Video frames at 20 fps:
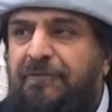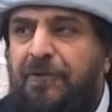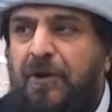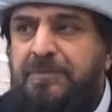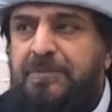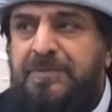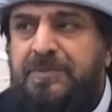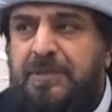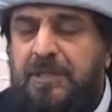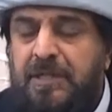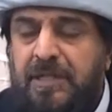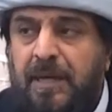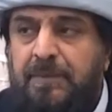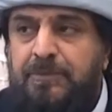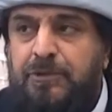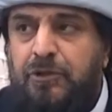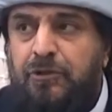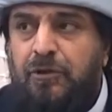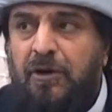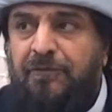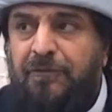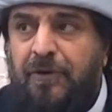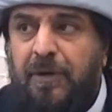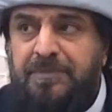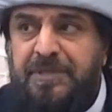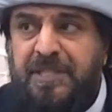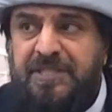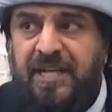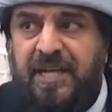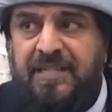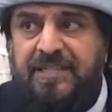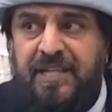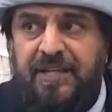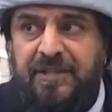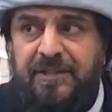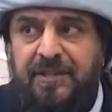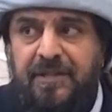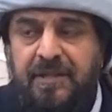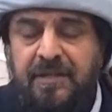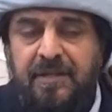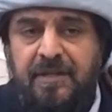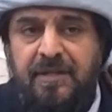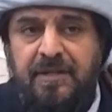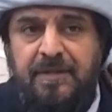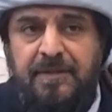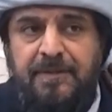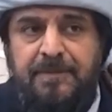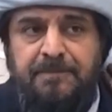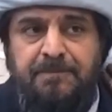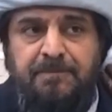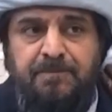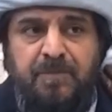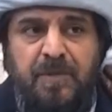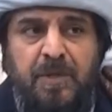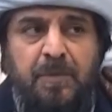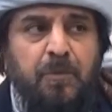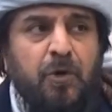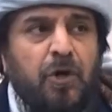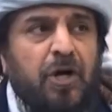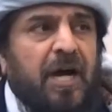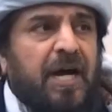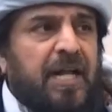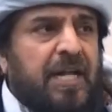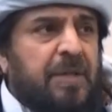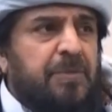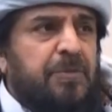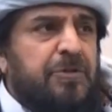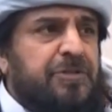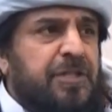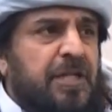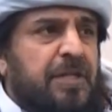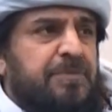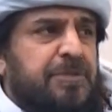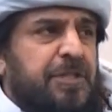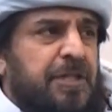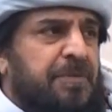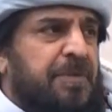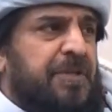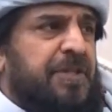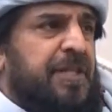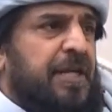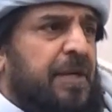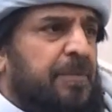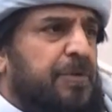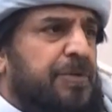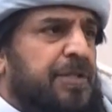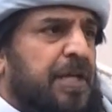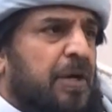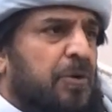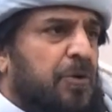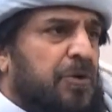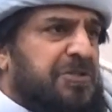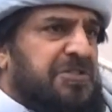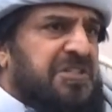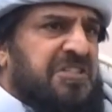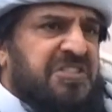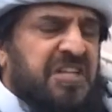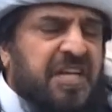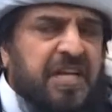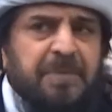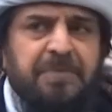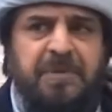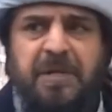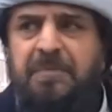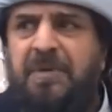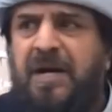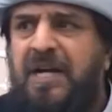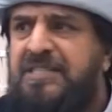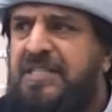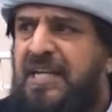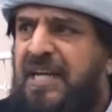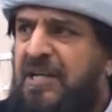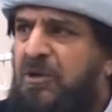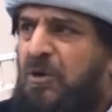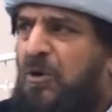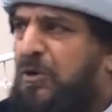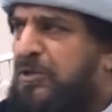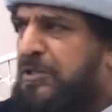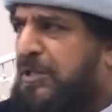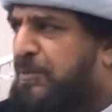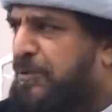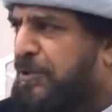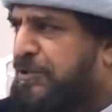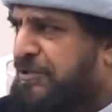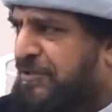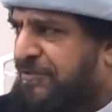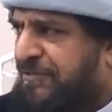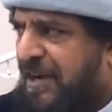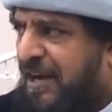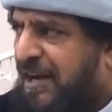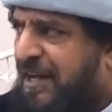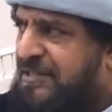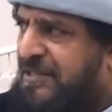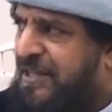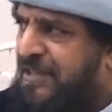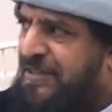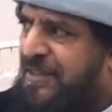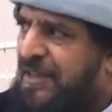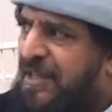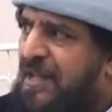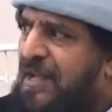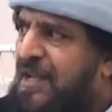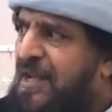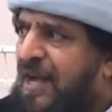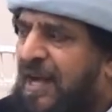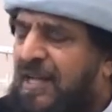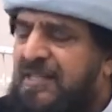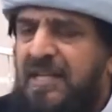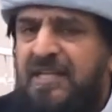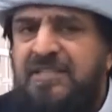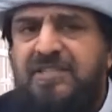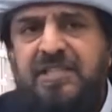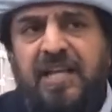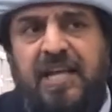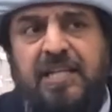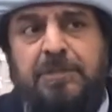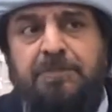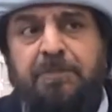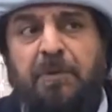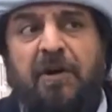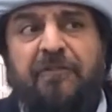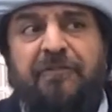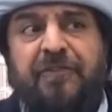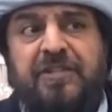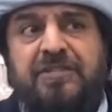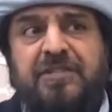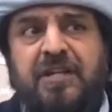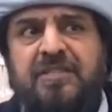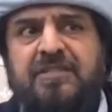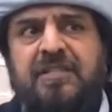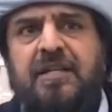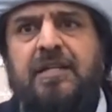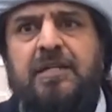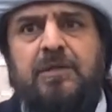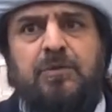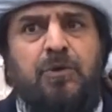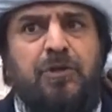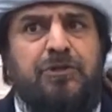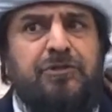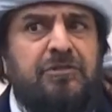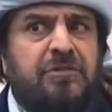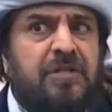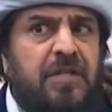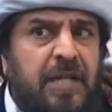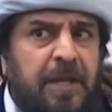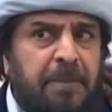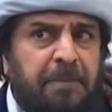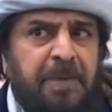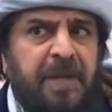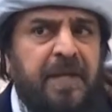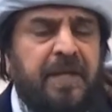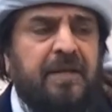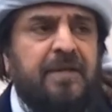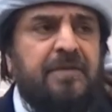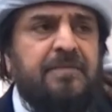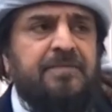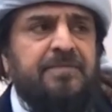to know from this hadith. Bukhari, Muslim, Tirmidhi, Abu Dawud, Nisa'i, Ibn Majah, and all the books of Ahadith. Hadith says Prophet was sleeping